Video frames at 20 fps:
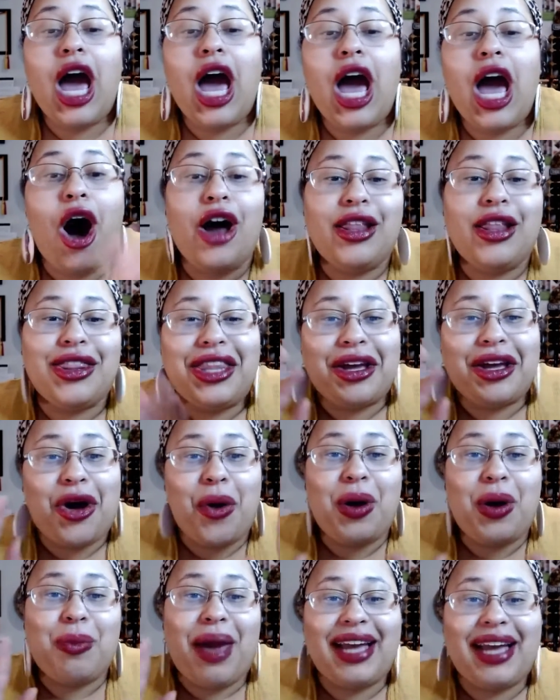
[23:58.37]
on um,
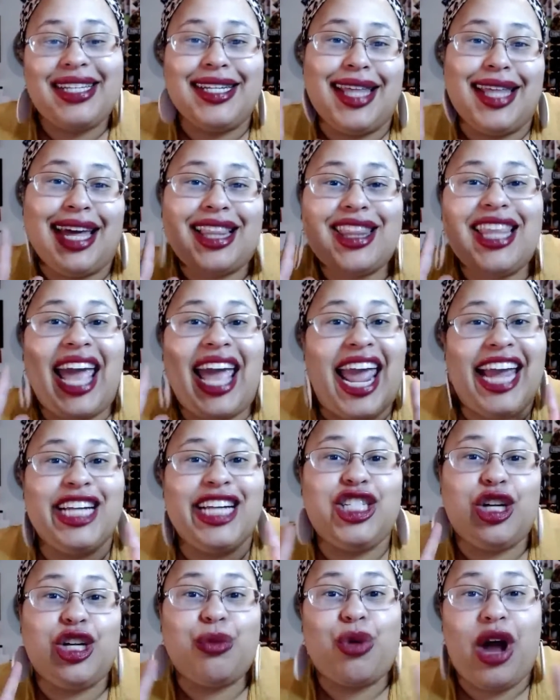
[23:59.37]
going back to like the
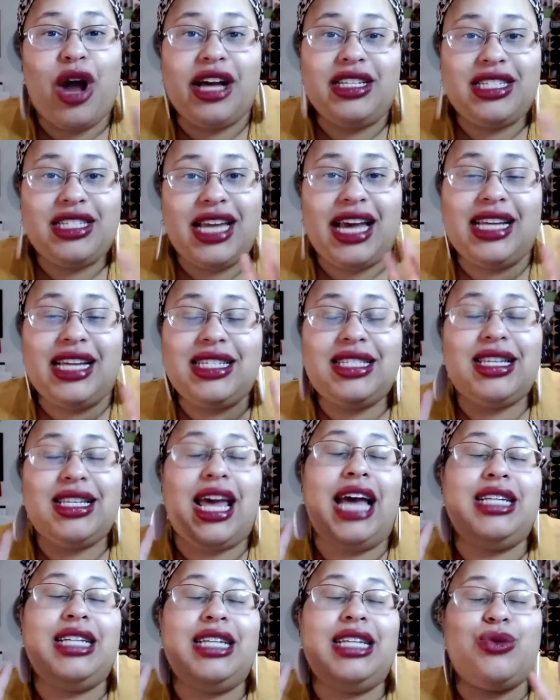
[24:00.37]
aging process as